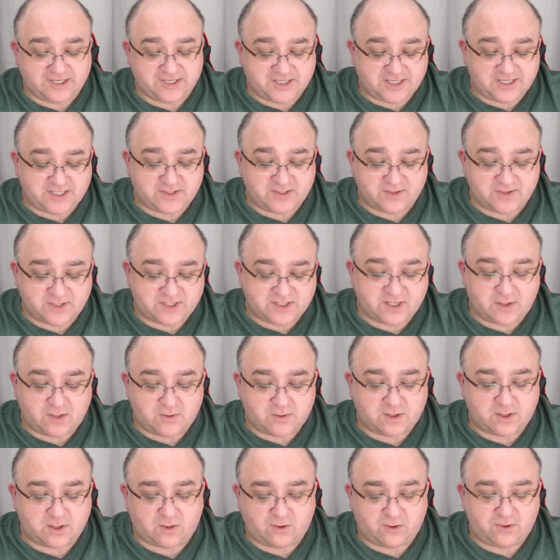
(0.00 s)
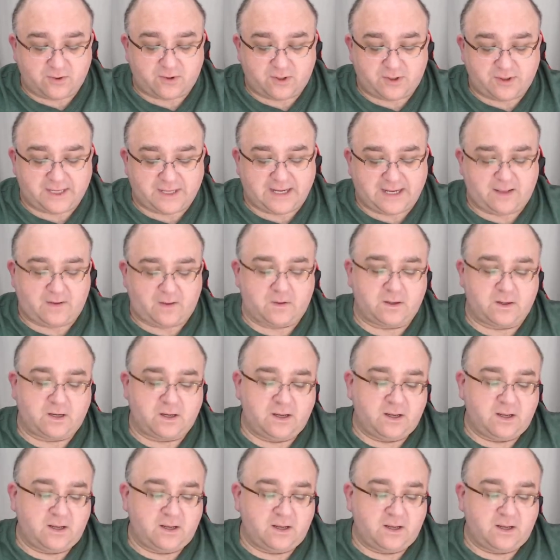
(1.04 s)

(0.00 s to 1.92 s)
she stood stone cold all day long.